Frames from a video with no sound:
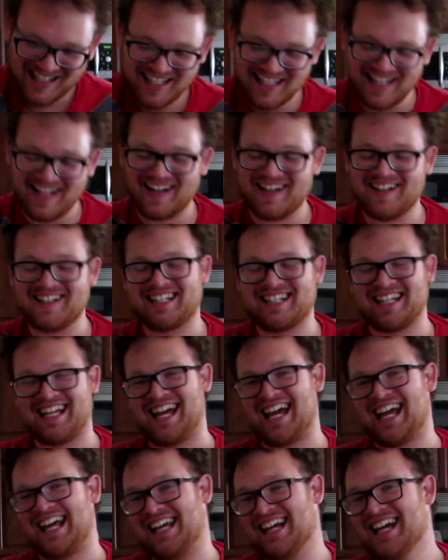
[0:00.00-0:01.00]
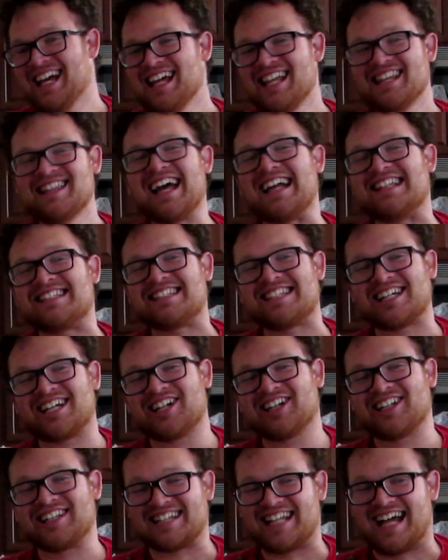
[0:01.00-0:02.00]
Okay, that's a
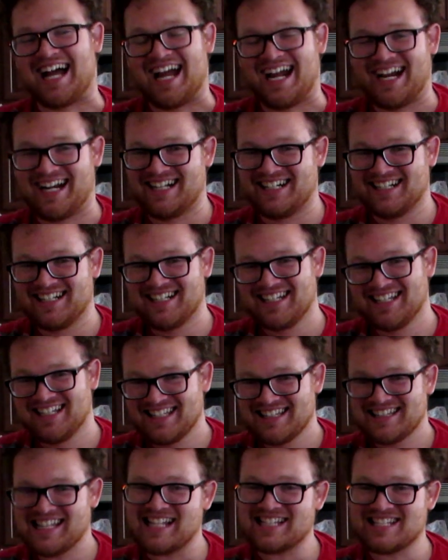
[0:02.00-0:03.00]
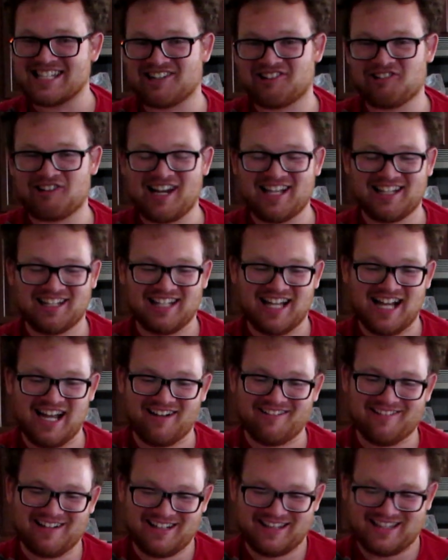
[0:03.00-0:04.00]
good line. That's a great line
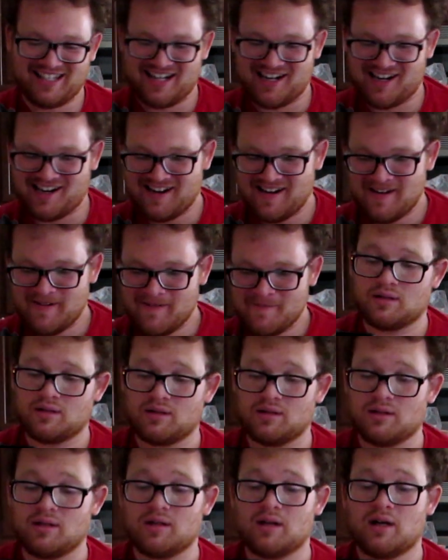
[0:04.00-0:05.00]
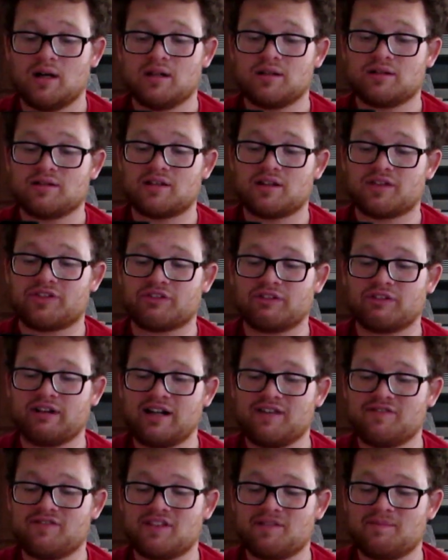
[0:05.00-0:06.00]
right there. The three
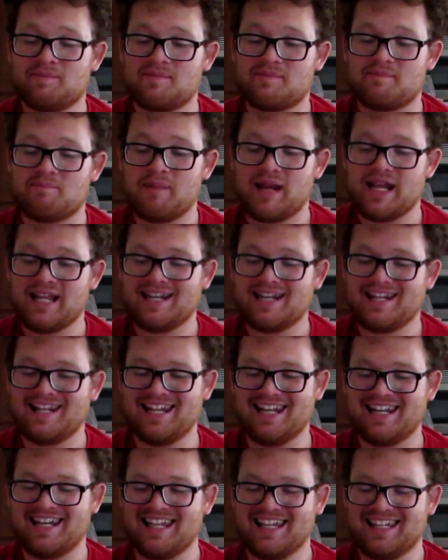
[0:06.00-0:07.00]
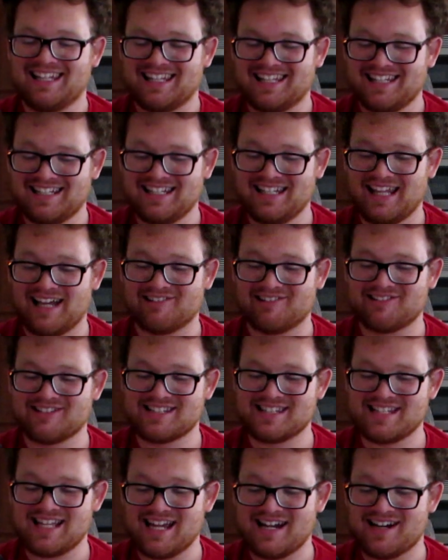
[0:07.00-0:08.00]
of them made it
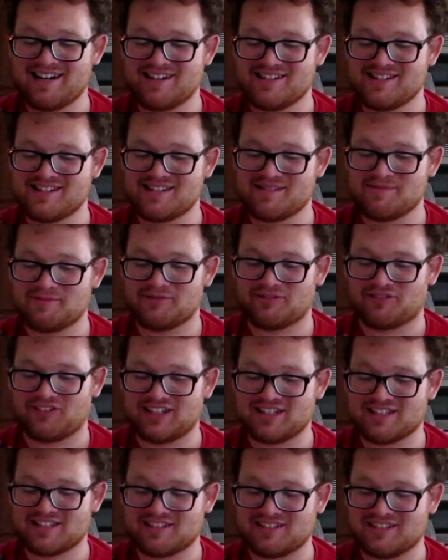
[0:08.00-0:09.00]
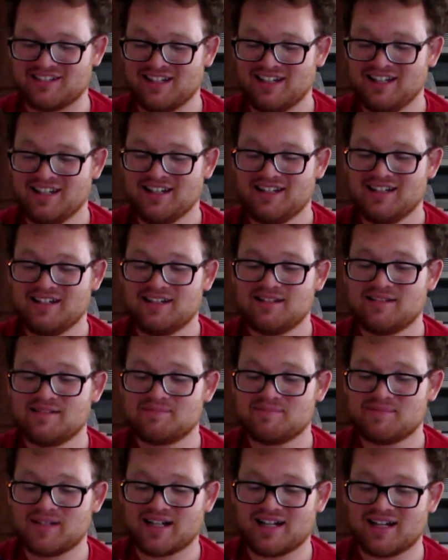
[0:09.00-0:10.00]
downstairs to Professor
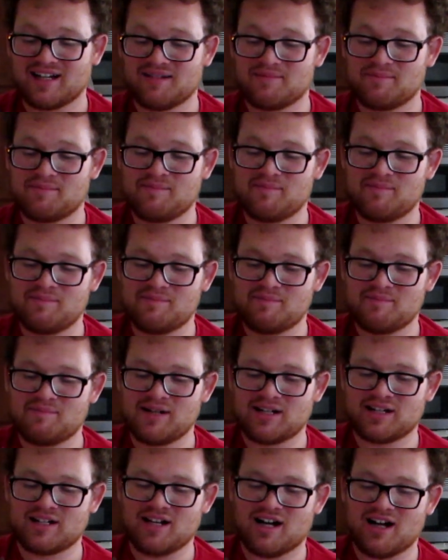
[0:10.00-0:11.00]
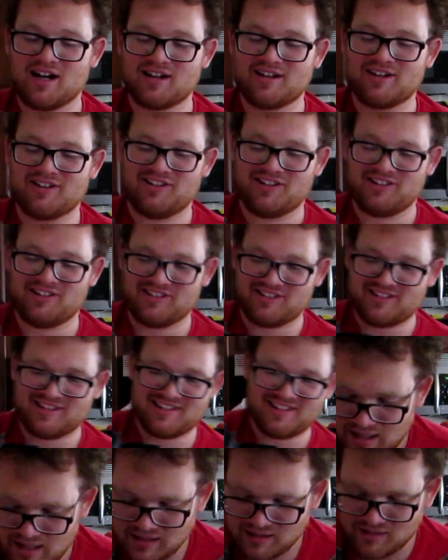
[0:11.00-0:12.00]
McNaggles.
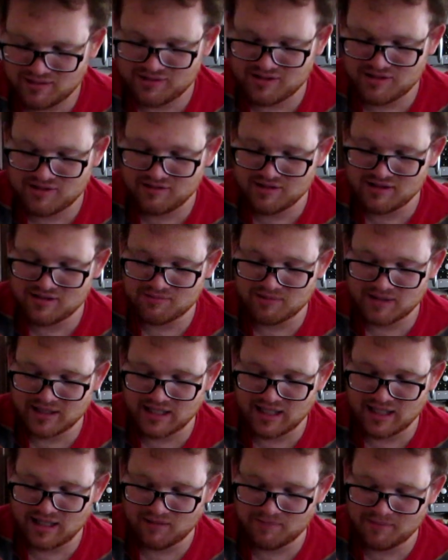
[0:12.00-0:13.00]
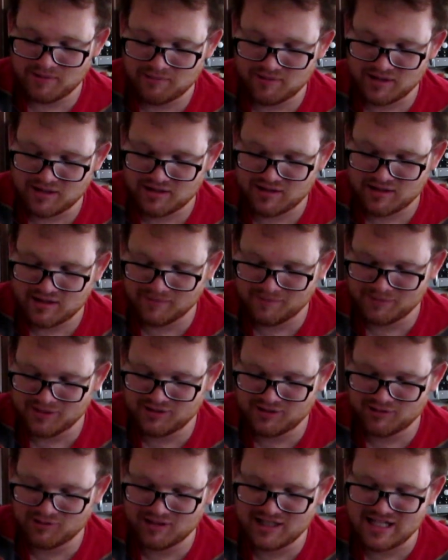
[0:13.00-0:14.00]
Hello, students. What can I help you with?
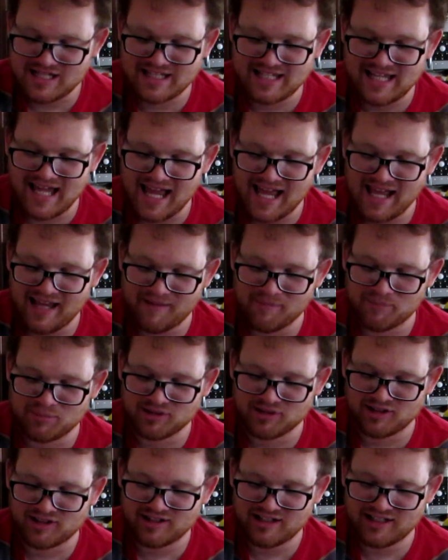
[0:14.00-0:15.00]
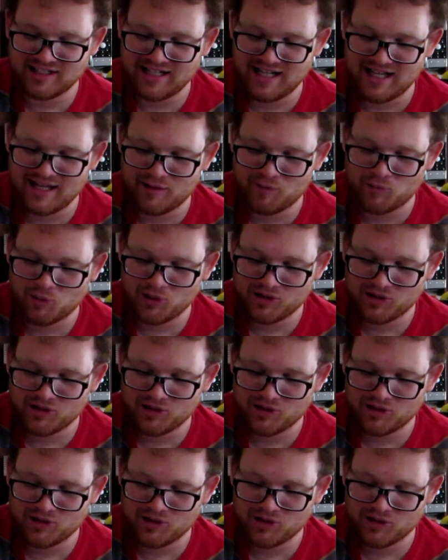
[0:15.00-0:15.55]
Dumbledore is gay, blarded Edward.